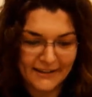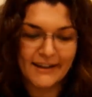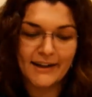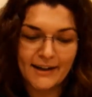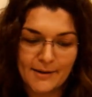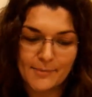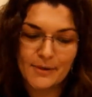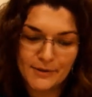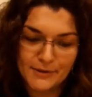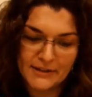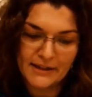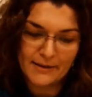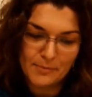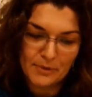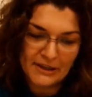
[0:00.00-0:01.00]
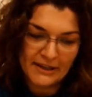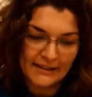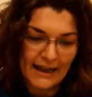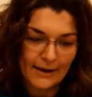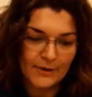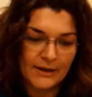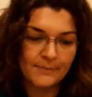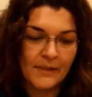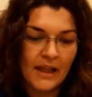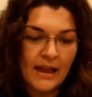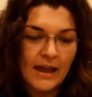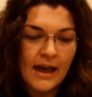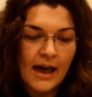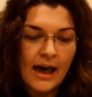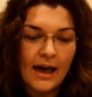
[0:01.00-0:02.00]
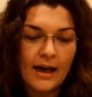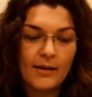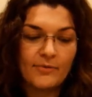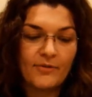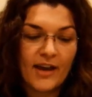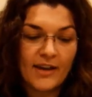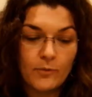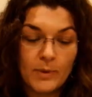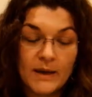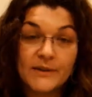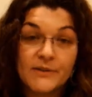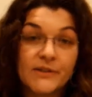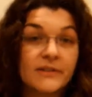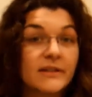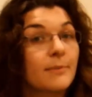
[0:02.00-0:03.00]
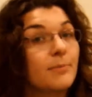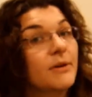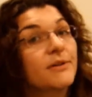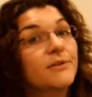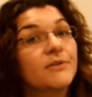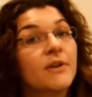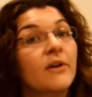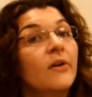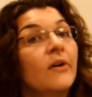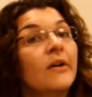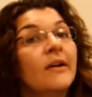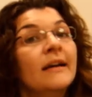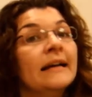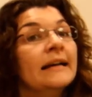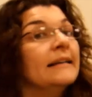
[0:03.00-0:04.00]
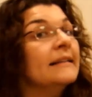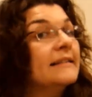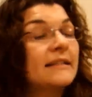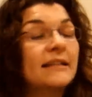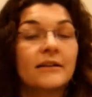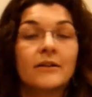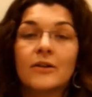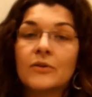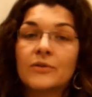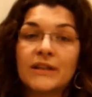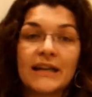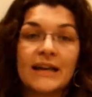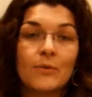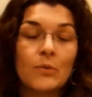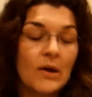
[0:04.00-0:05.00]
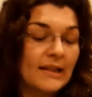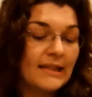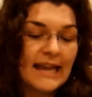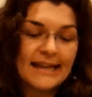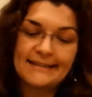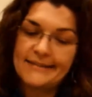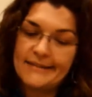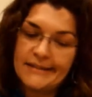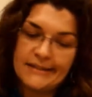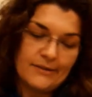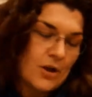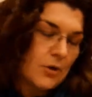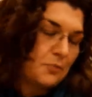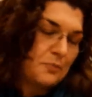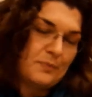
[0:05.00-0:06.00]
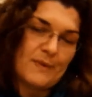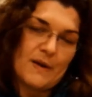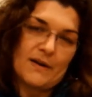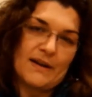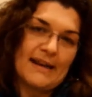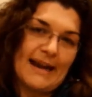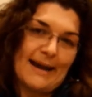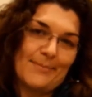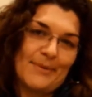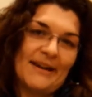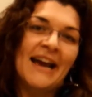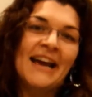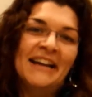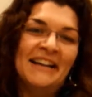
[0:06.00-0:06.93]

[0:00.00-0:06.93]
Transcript: Going to come close to completing that one. 5 pairs of slippers. Still holding at 1, that's not gonna happen.